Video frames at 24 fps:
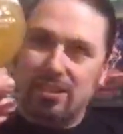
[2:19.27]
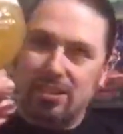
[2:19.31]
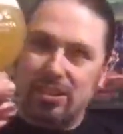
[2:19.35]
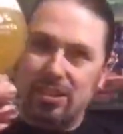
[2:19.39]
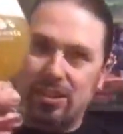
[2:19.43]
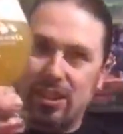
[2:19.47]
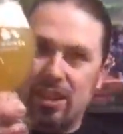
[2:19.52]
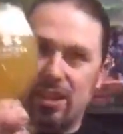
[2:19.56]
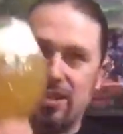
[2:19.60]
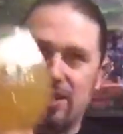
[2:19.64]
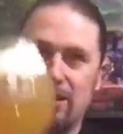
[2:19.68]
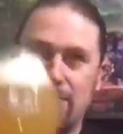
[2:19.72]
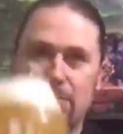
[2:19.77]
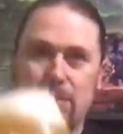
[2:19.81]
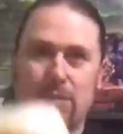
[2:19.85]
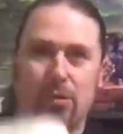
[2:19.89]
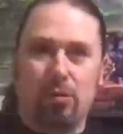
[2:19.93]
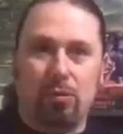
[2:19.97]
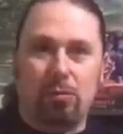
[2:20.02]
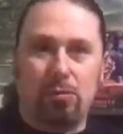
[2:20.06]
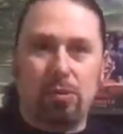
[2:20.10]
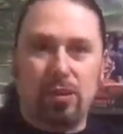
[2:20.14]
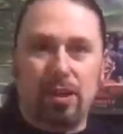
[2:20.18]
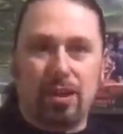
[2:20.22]
Shines up the
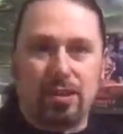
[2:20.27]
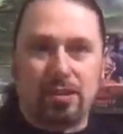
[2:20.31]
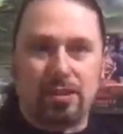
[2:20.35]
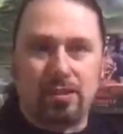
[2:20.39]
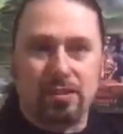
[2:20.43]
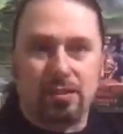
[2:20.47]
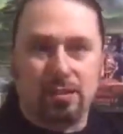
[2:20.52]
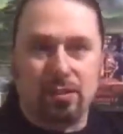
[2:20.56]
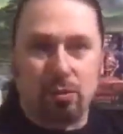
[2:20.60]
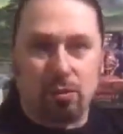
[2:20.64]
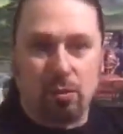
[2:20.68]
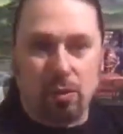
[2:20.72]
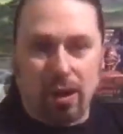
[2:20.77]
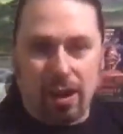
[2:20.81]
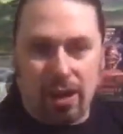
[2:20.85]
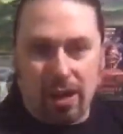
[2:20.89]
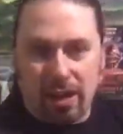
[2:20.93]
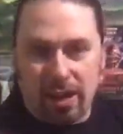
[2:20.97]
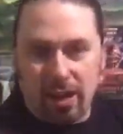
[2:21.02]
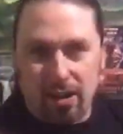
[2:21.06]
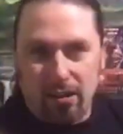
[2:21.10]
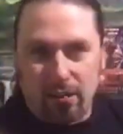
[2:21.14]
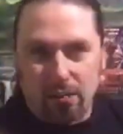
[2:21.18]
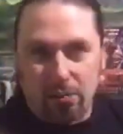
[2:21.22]
whole place.
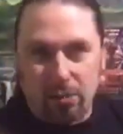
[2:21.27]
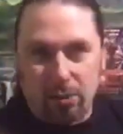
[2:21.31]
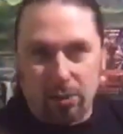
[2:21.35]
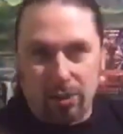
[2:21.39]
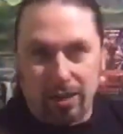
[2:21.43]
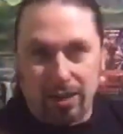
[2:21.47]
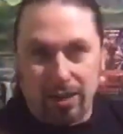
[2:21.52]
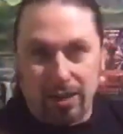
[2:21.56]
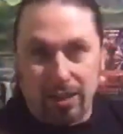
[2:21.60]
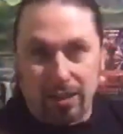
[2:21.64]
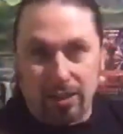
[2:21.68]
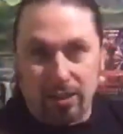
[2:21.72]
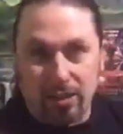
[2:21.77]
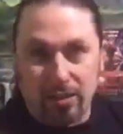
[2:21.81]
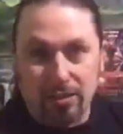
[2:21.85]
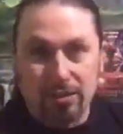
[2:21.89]
Wow, pretty.